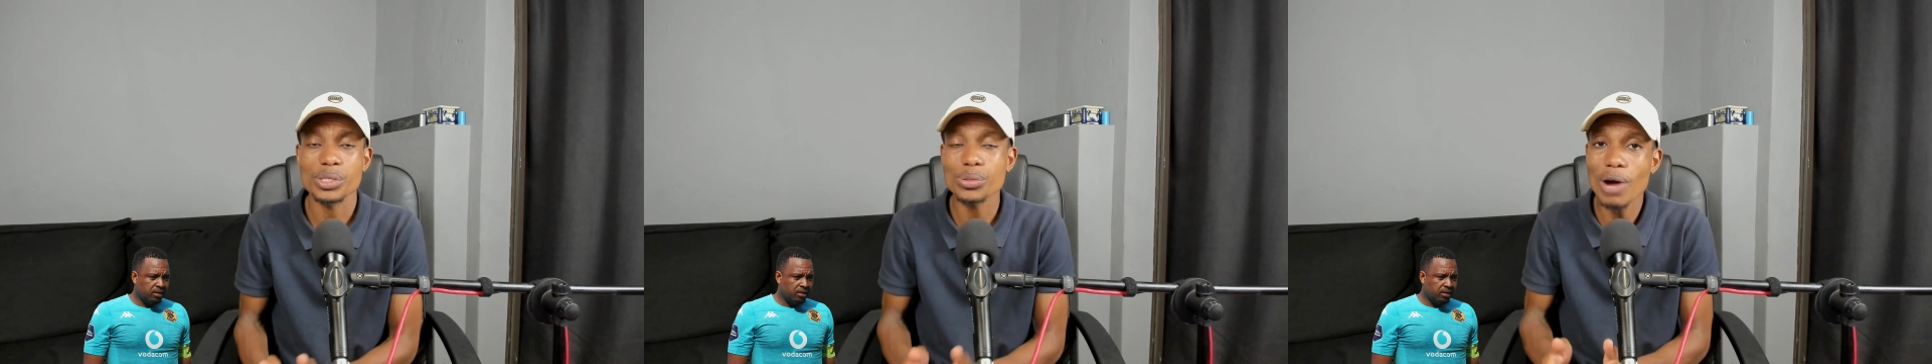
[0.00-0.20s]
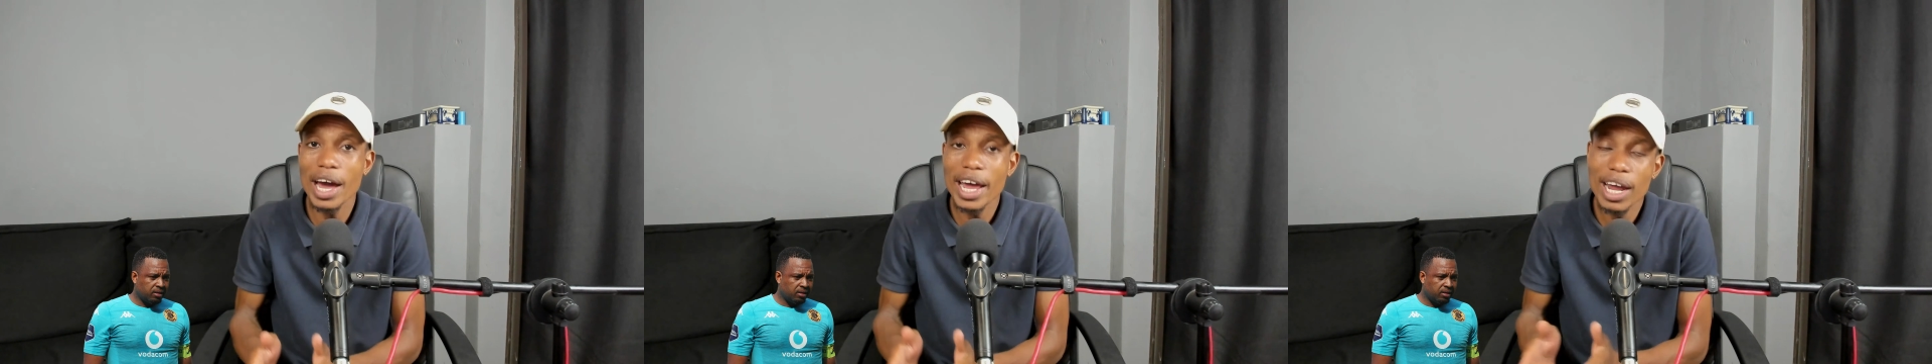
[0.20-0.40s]

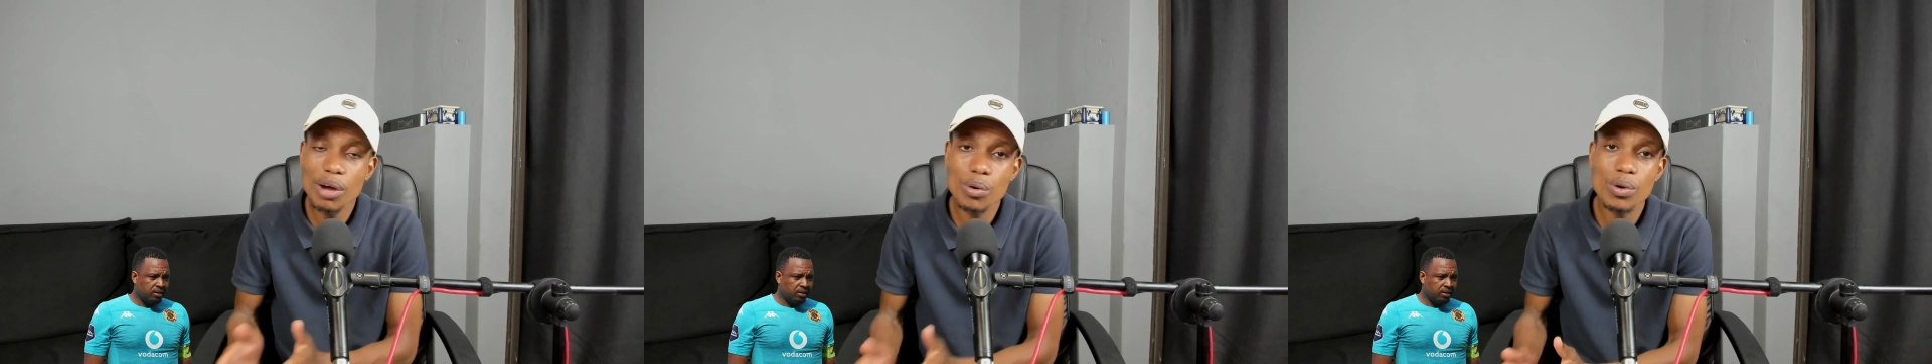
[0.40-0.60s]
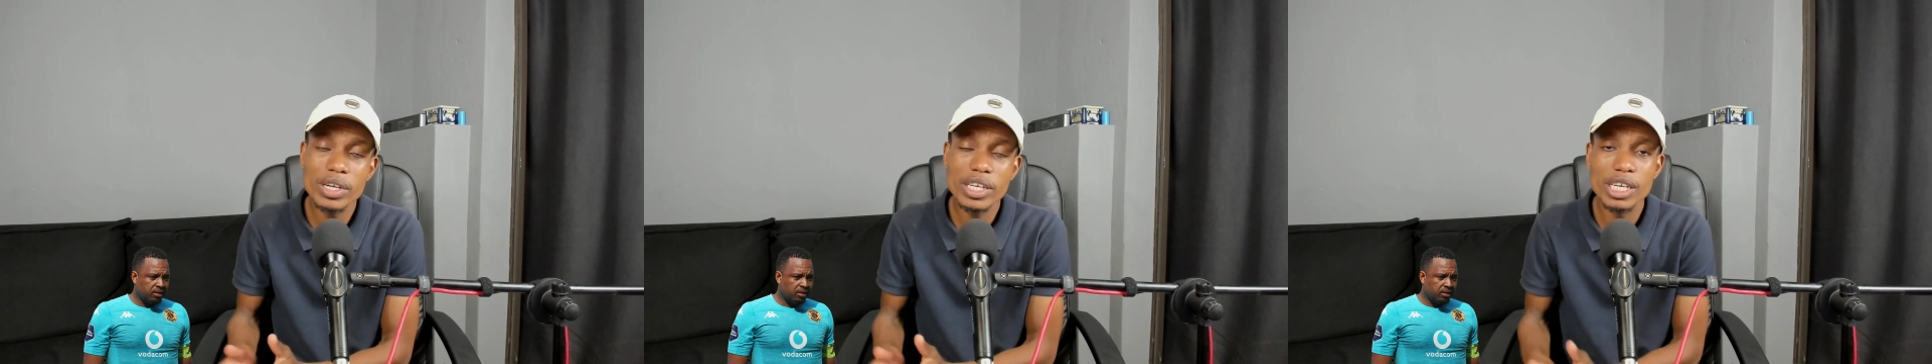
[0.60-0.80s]
to other
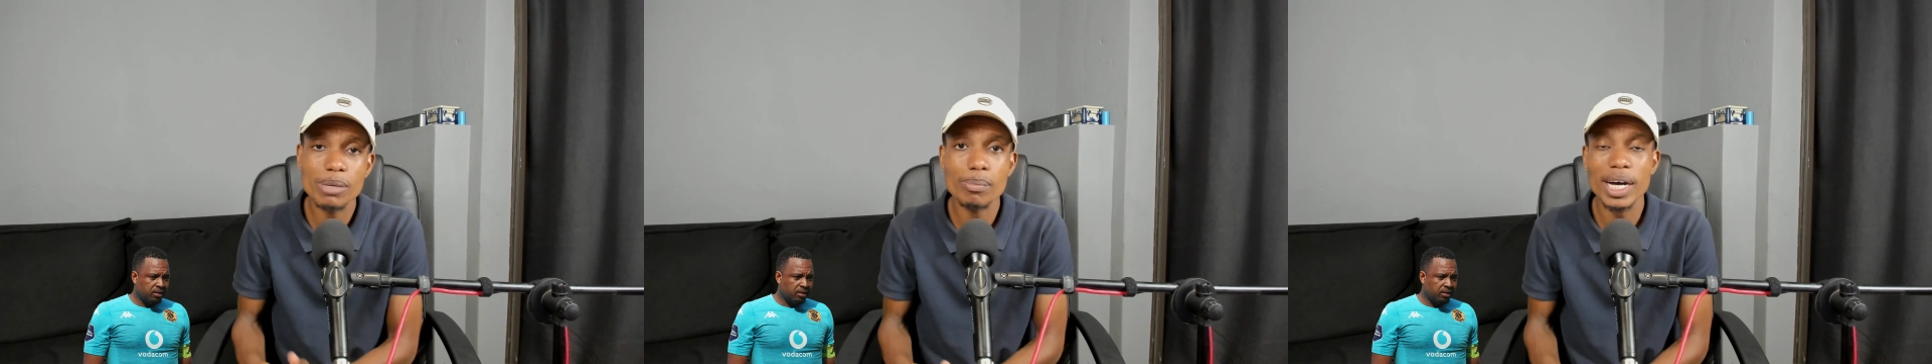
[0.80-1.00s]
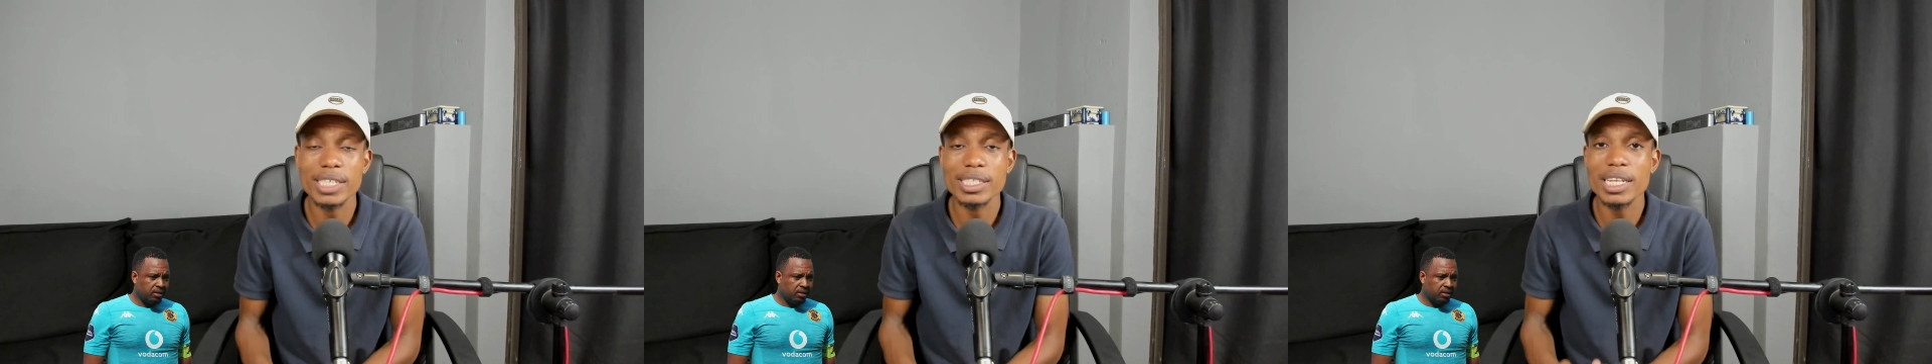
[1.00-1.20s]

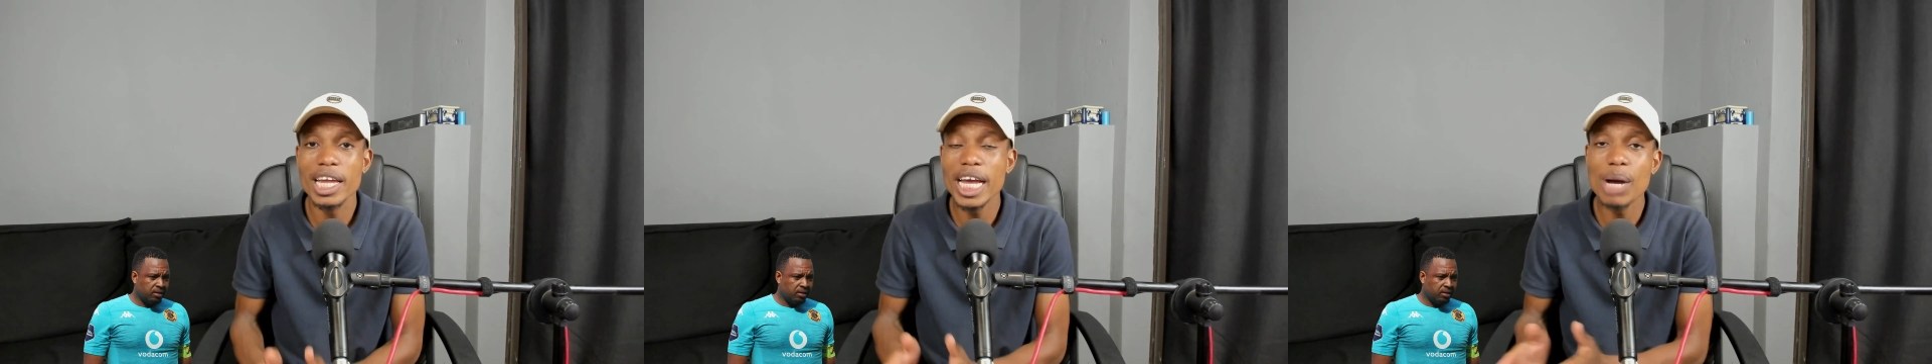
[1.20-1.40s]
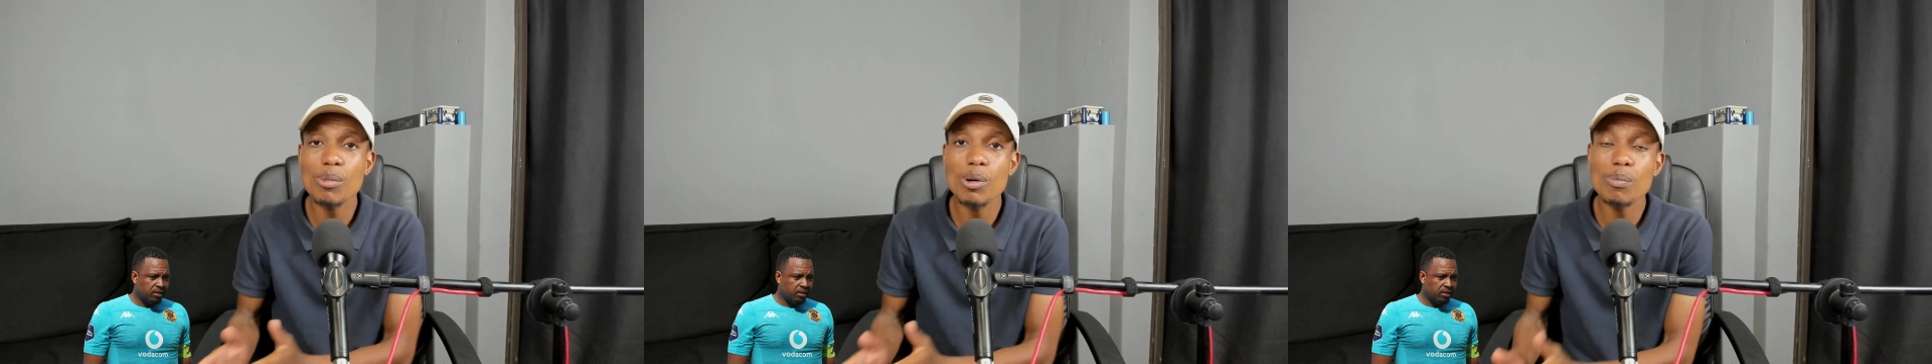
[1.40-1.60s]
goalkeepers
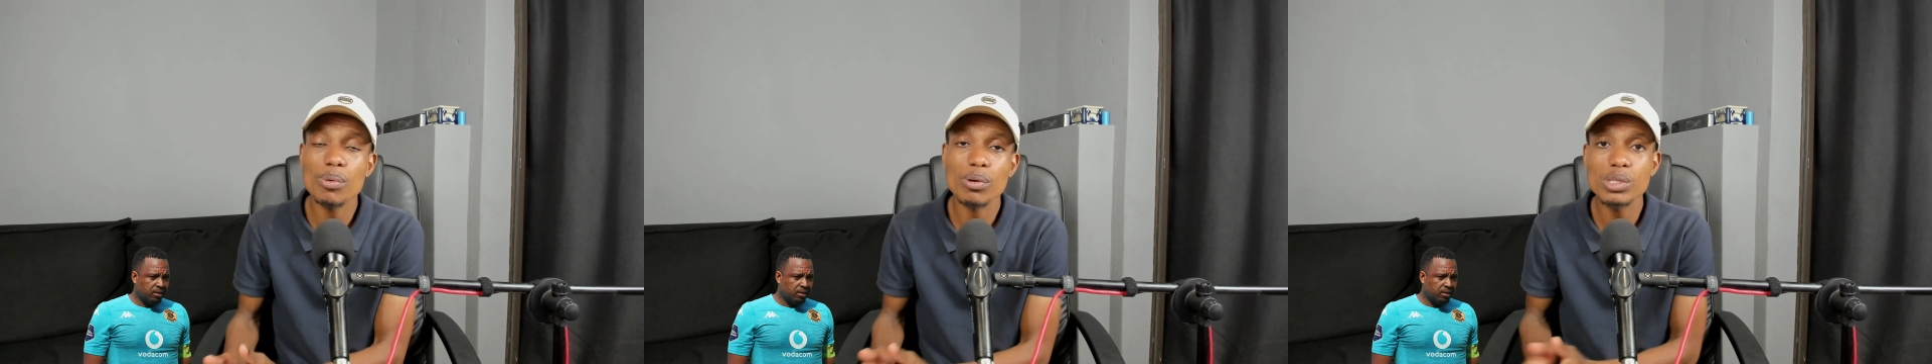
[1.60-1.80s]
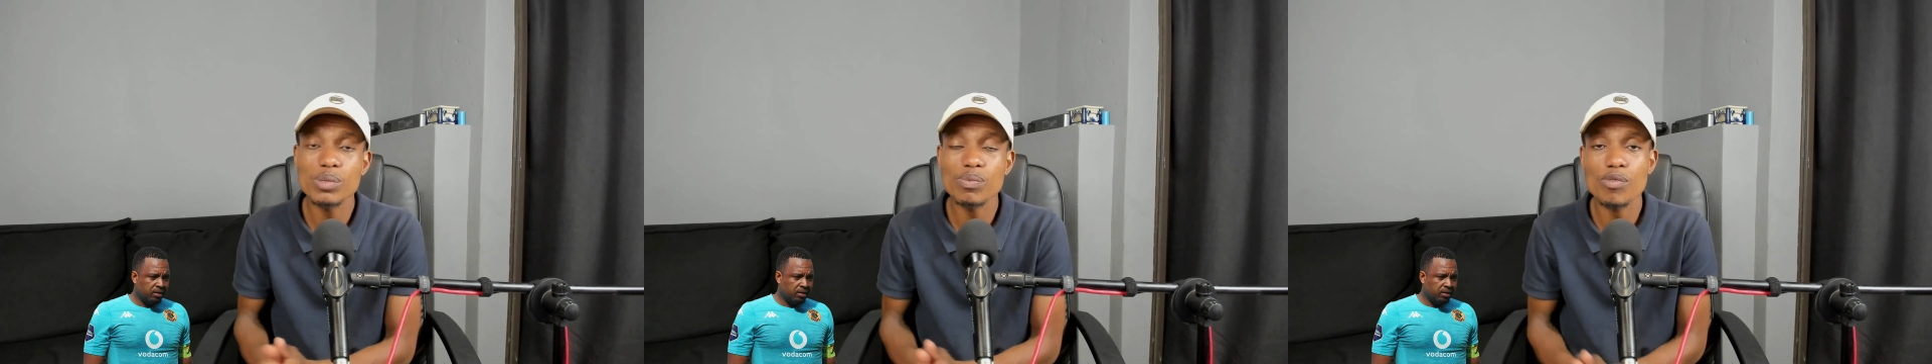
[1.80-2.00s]
like Abo
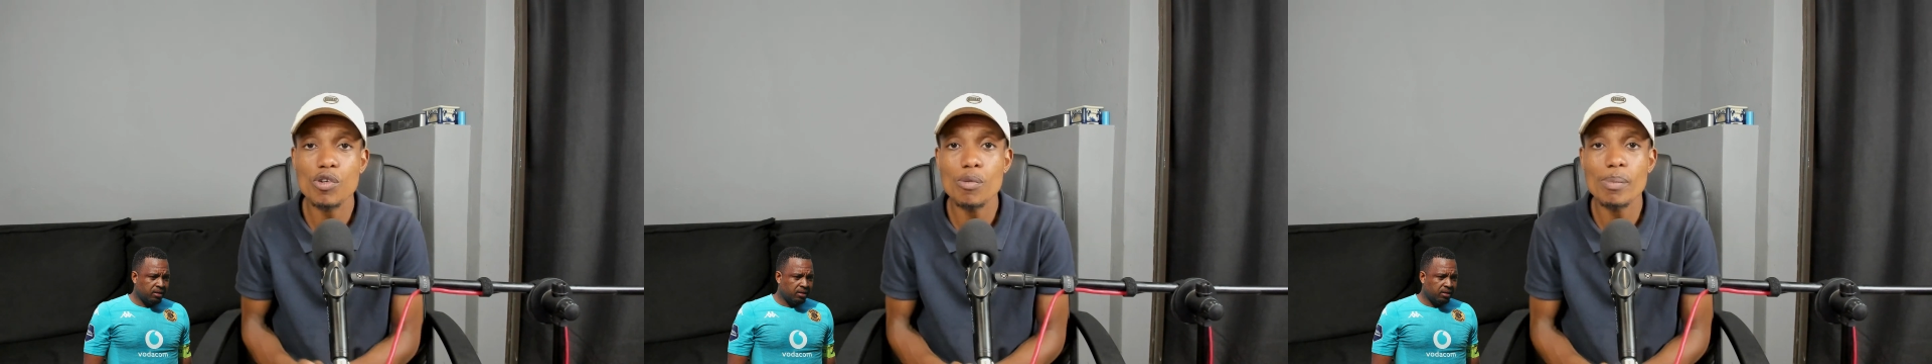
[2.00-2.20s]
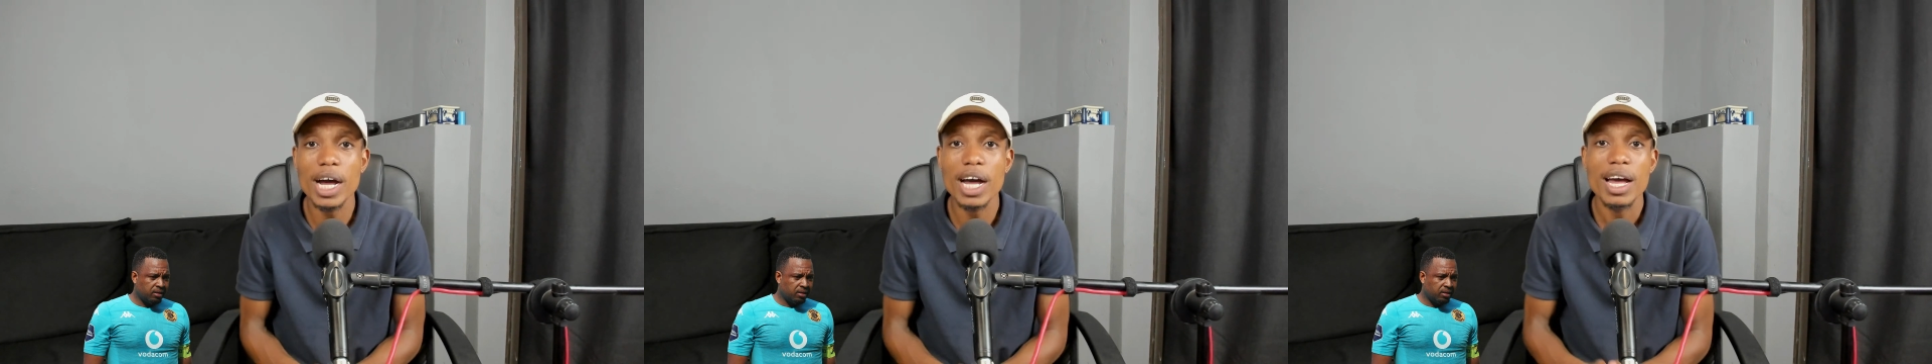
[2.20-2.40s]
Bruce Vuma,